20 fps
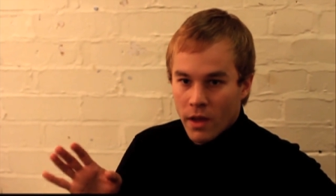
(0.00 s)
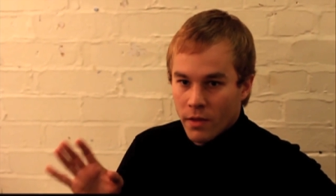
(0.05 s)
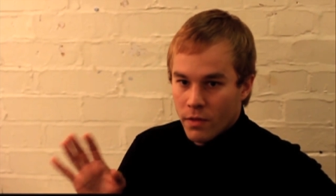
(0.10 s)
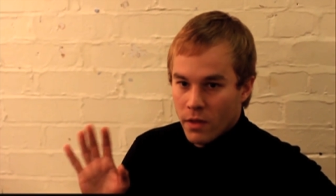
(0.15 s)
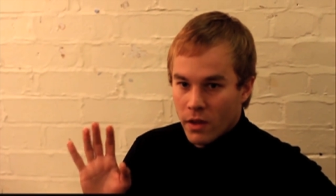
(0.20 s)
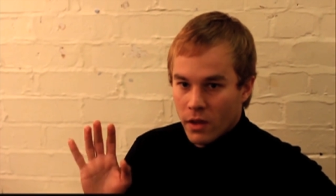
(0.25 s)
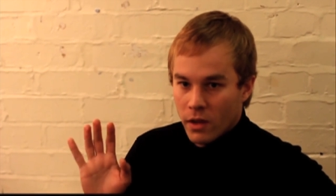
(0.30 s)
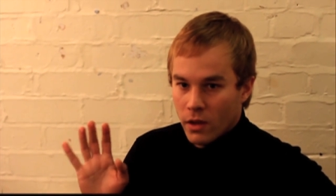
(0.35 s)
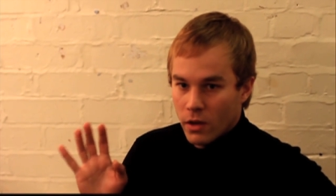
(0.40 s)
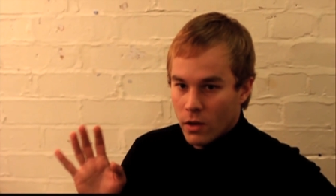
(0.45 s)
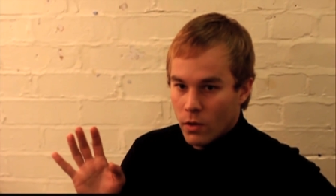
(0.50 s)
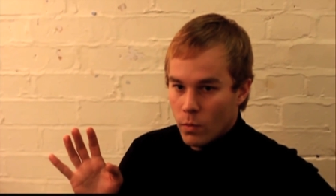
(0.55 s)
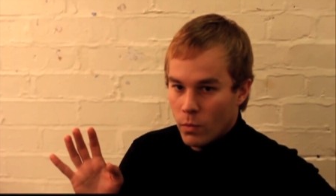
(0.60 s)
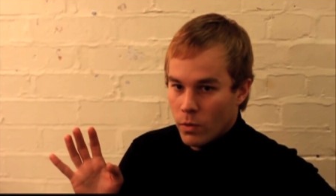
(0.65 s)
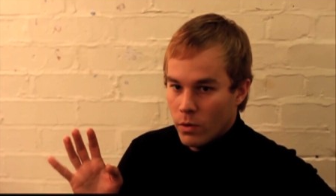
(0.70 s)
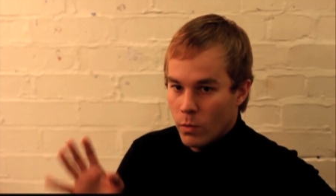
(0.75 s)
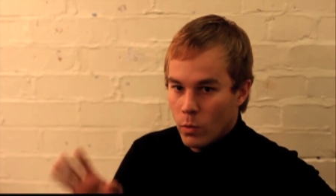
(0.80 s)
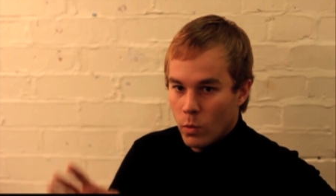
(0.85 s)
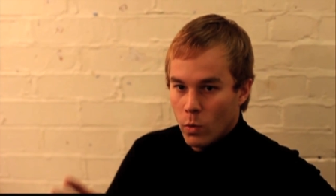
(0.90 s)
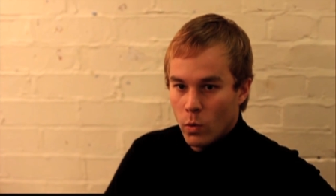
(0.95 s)
think
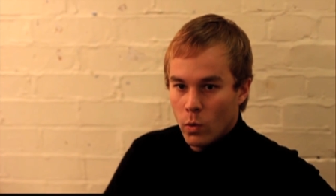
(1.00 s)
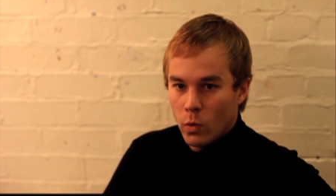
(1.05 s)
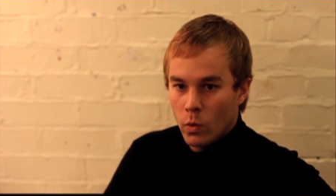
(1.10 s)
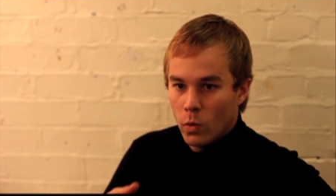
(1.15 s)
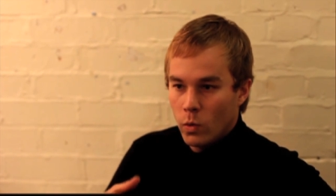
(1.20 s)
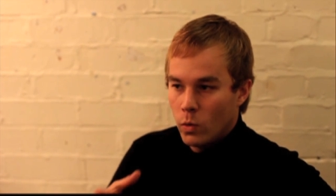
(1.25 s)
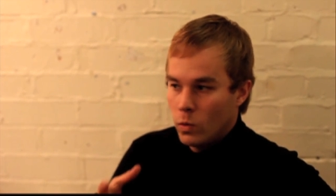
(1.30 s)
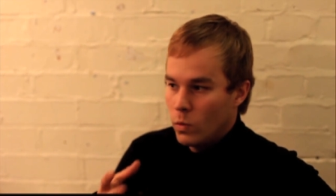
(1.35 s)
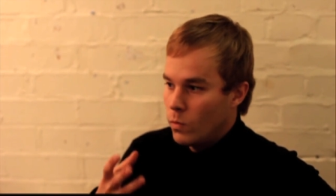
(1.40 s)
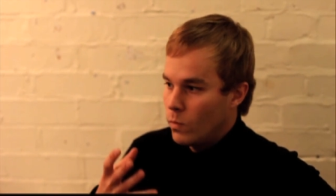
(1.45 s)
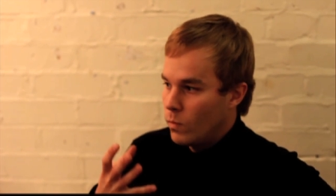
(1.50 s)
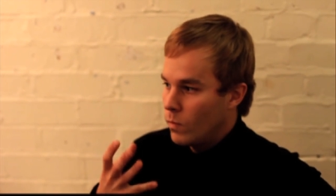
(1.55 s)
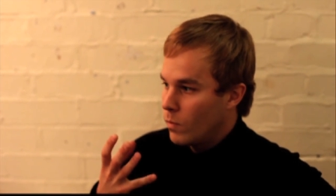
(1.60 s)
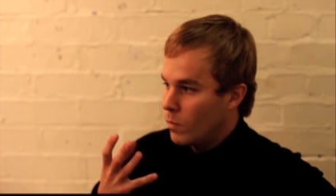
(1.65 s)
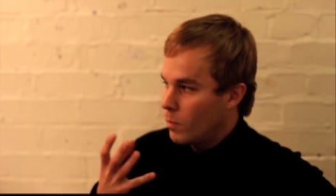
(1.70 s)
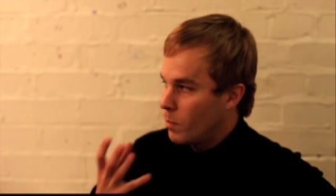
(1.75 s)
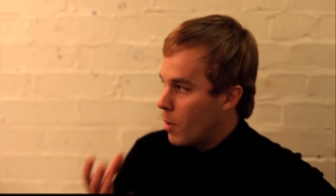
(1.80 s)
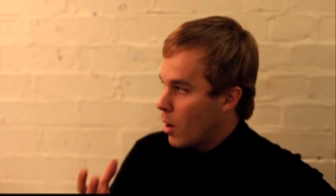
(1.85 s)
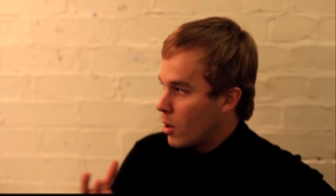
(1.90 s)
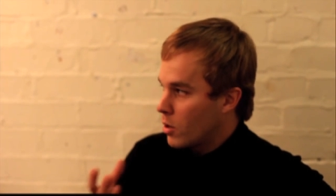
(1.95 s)
we're all
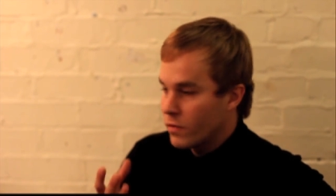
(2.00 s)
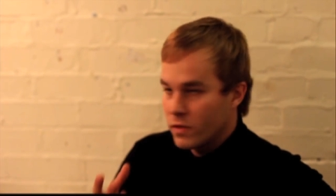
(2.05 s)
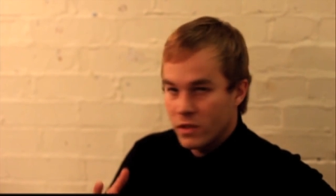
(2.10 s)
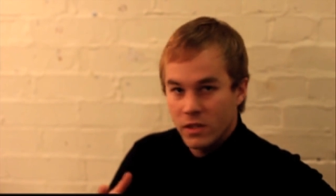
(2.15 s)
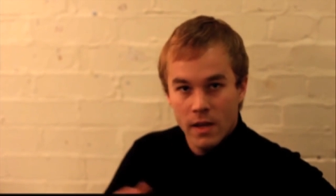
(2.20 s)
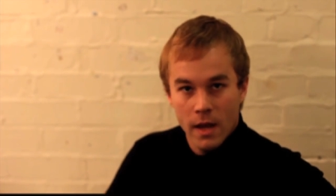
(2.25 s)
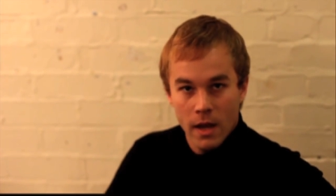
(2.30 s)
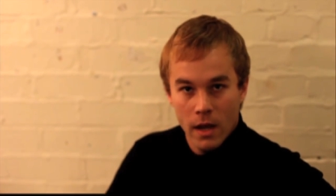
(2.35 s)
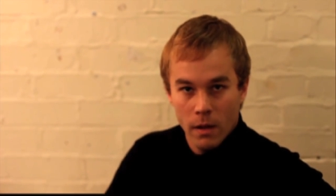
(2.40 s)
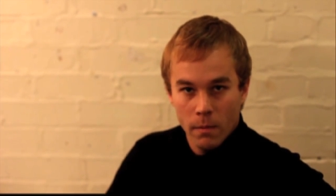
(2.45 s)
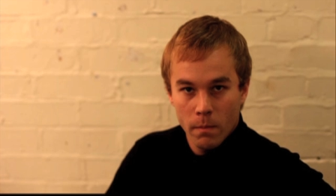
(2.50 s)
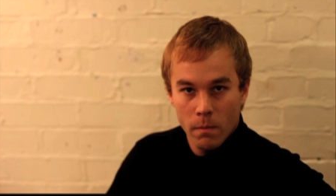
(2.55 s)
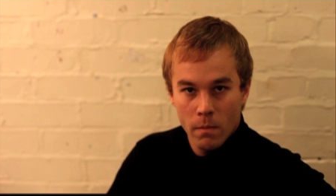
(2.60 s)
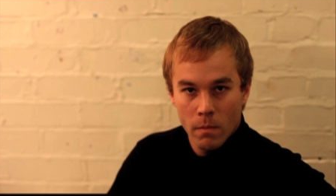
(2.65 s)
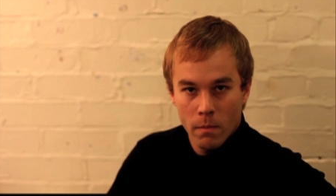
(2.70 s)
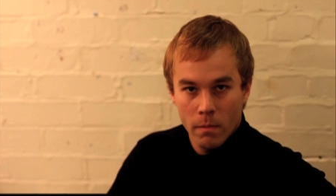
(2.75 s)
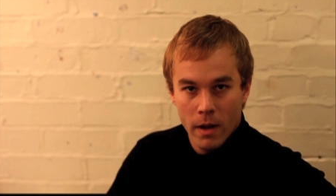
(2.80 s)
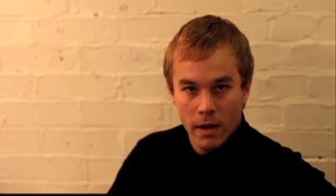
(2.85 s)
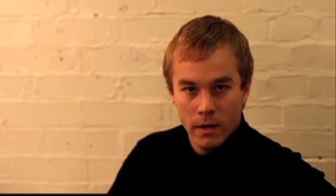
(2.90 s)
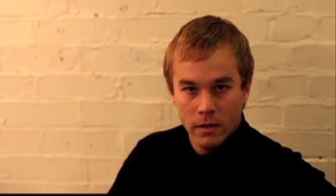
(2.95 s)
part of a team
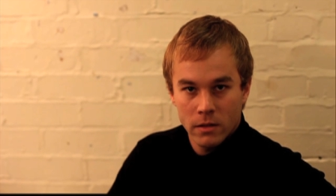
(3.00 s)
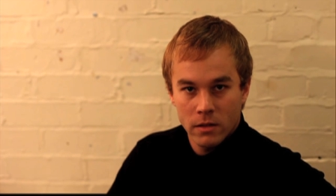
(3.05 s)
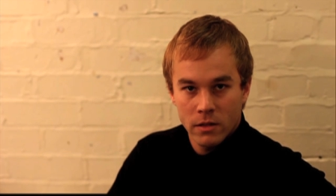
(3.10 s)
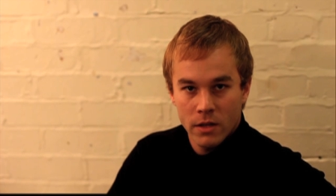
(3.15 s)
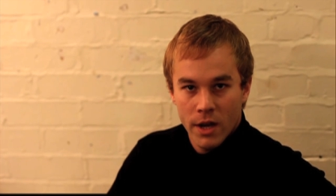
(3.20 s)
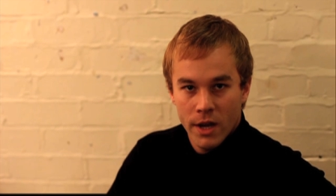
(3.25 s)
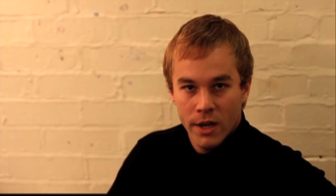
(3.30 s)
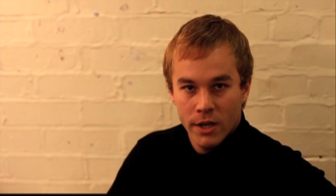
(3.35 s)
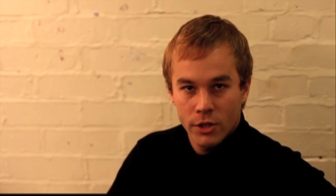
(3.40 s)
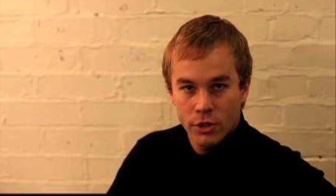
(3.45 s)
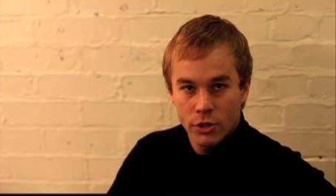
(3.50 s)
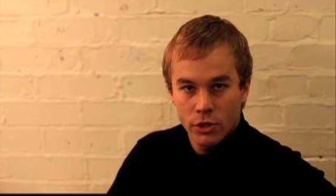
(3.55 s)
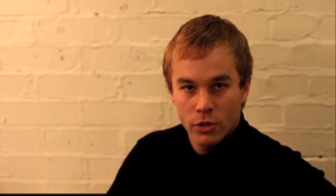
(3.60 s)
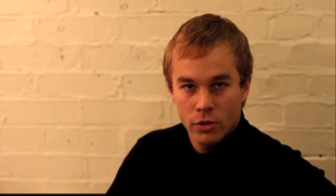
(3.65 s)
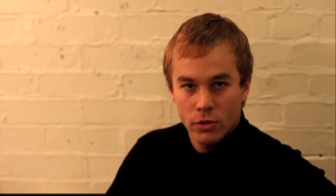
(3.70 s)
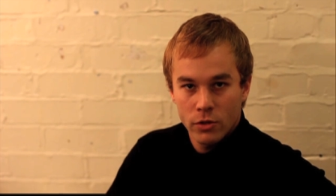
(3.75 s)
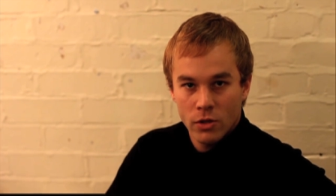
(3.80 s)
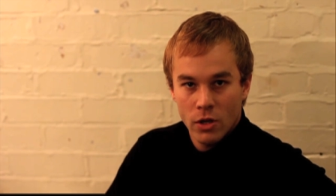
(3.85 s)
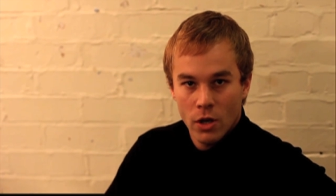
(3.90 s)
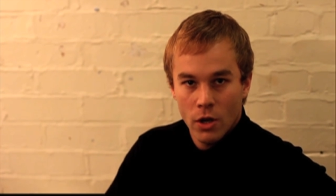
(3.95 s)
backstage,
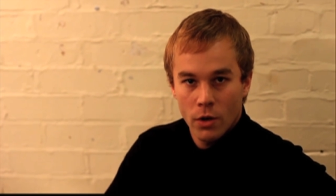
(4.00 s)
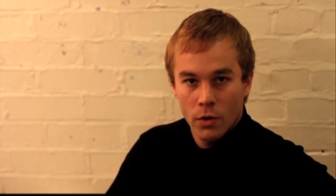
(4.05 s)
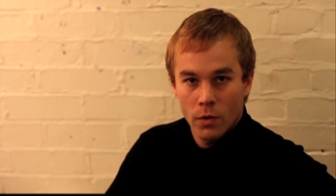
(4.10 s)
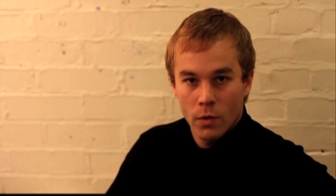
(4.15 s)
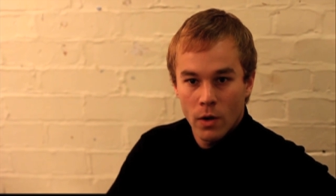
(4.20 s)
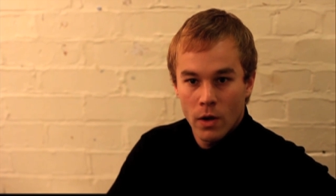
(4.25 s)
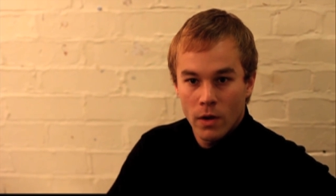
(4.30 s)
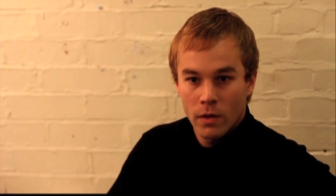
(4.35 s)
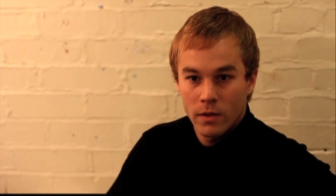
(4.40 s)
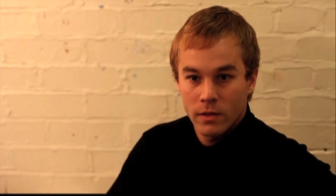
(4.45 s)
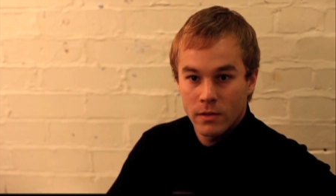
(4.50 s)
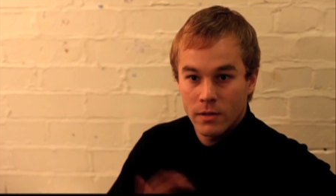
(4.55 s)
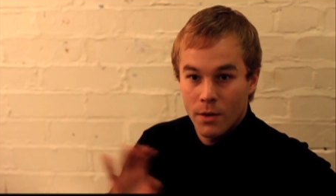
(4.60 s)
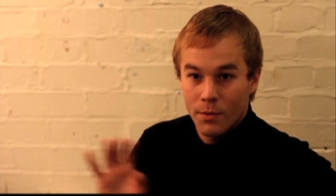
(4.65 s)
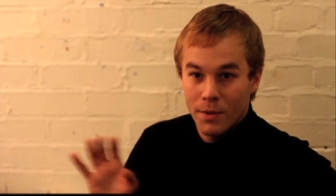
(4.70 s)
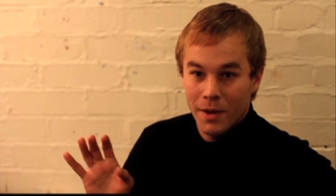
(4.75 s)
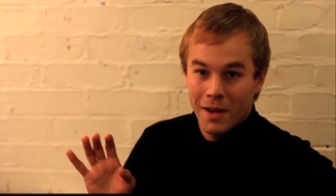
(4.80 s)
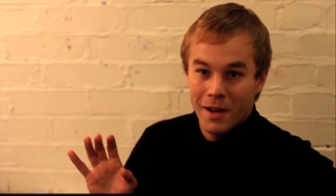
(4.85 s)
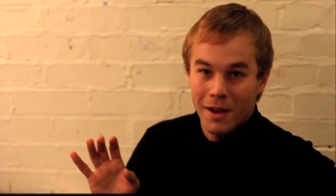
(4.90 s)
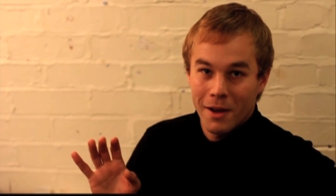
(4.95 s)
so there's
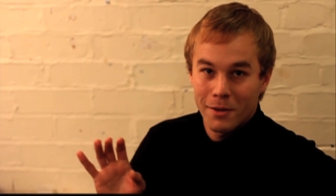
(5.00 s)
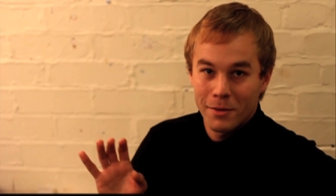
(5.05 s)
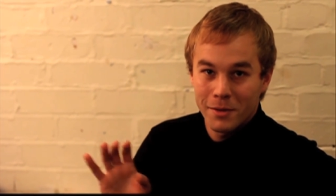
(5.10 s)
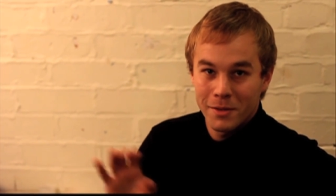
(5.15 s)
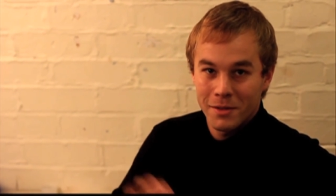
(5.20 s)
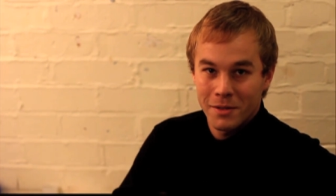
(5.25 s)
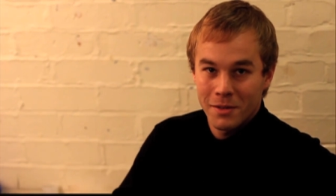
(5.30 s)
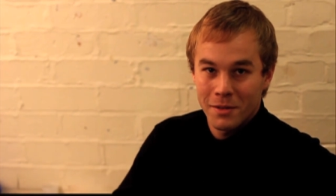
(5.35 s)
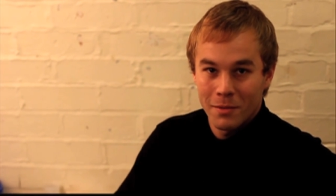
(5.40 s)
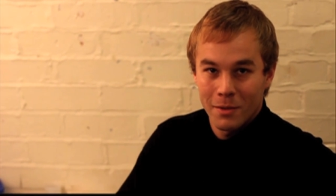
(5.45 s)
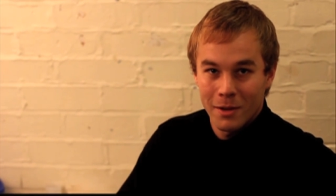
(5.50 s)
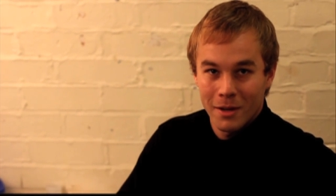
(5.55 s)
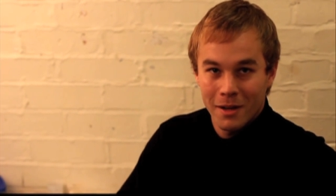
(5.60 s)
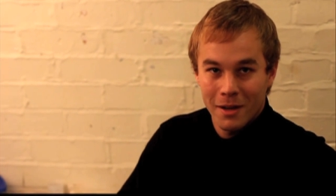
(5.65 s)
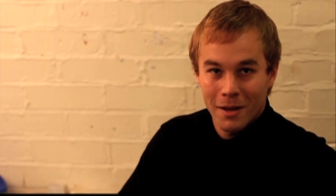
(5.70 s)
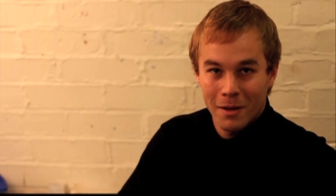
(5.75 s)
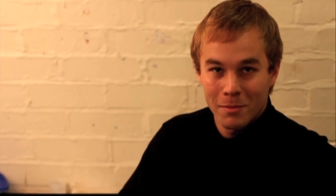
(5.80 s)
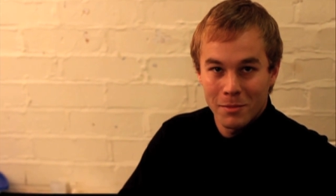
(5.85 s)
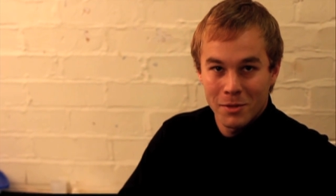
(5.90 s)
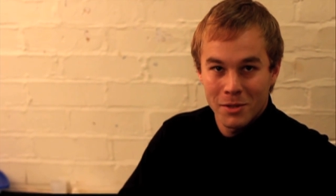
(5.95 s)
no egos when it
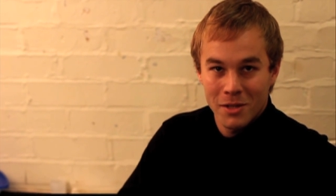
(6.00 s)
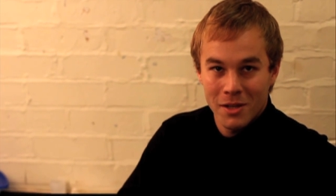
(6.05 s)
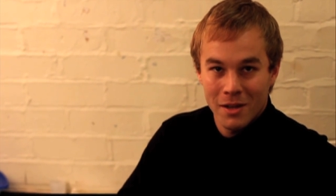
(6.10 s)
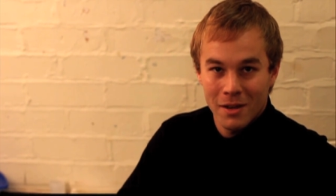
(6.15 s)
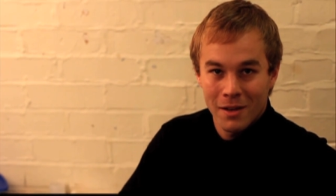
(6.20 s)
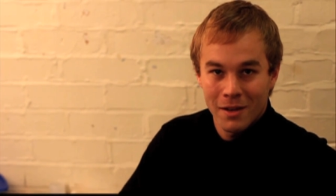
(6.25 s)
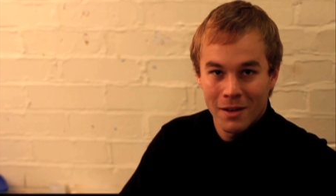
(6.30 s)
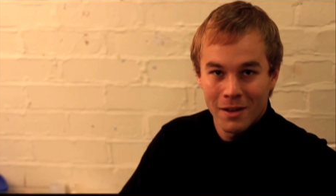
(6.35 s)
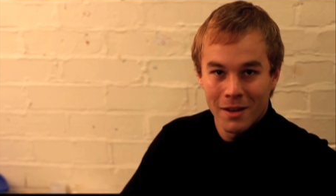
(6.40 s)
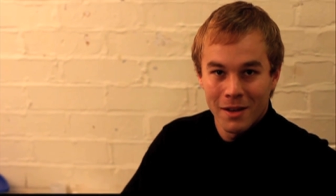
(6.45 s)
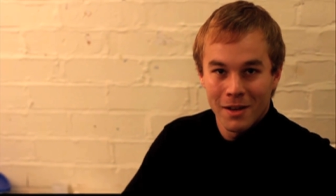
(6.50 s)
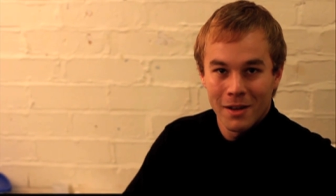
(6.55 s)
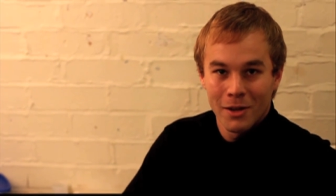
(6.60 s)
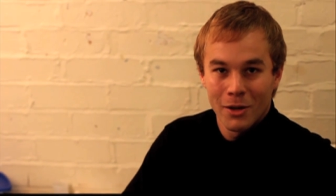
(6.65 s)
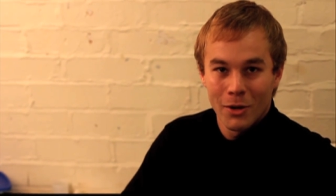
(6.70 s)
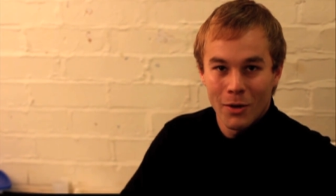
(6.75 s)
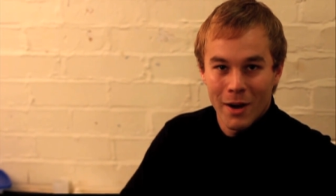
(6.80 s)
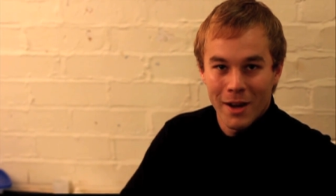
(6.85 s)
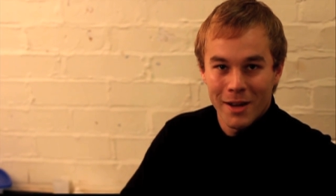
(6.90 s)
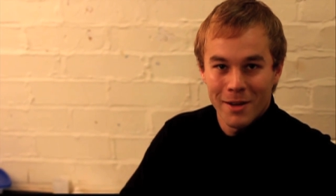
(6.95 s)
comes to
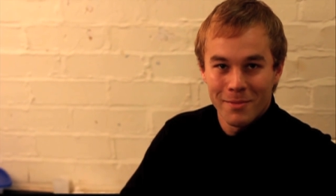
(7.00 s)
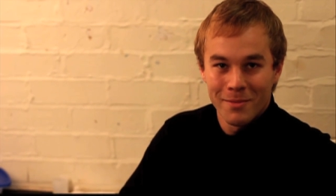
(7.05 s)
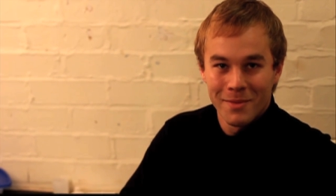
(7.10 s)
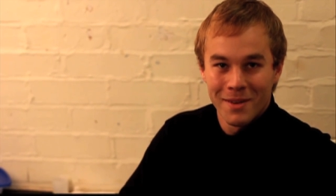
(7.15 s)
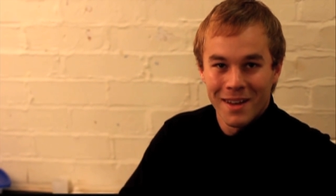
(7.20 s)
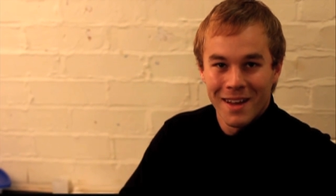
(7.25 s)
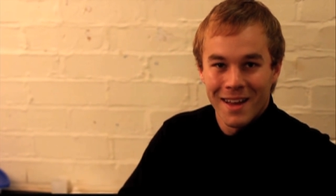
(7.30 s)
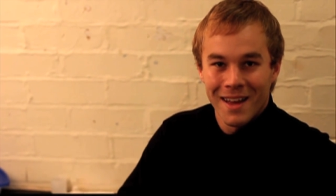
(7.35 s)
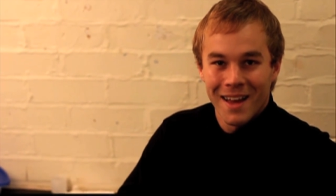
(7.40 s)
Graham.